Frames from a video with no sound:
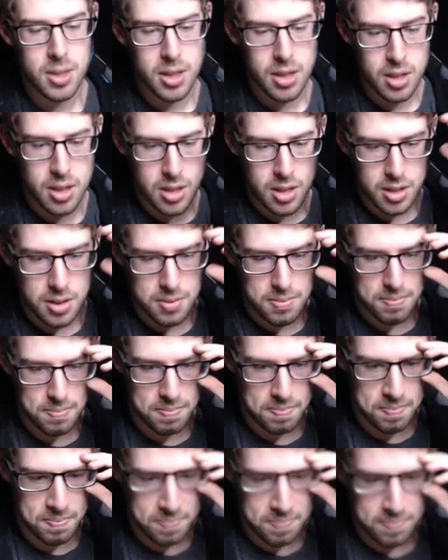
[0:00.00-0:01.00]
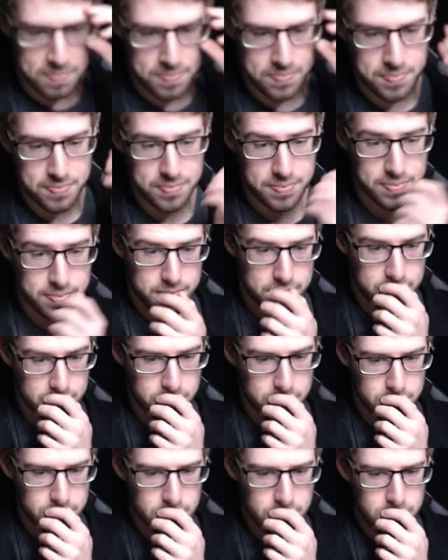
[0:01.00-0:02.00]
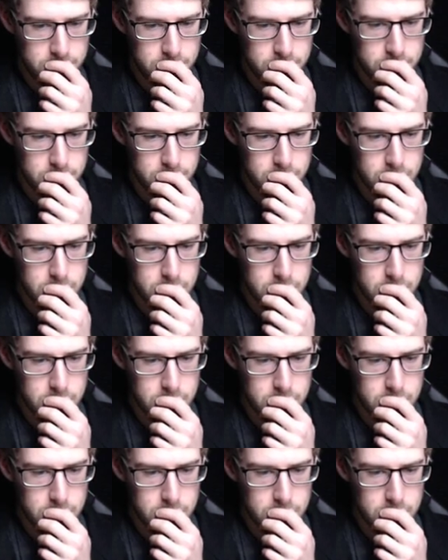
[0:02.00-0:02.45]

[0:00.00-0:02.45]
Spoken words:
Nothing is said.